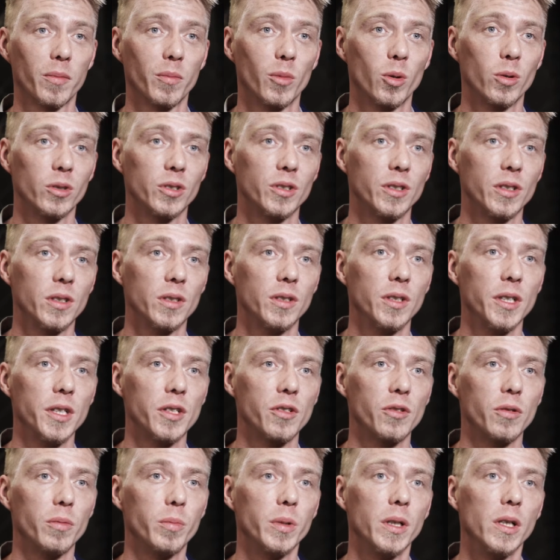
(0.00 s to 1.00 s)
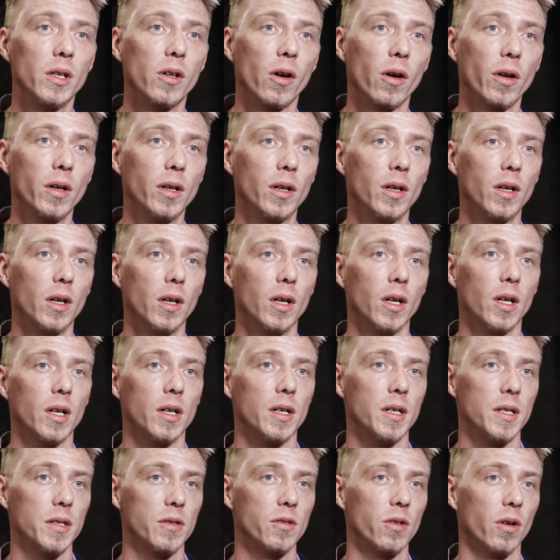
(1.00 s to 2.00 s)
more still needs to be done
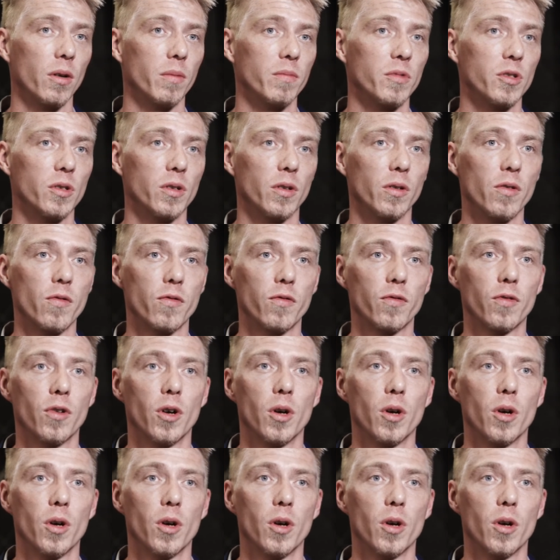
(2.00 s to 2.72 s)
in terms of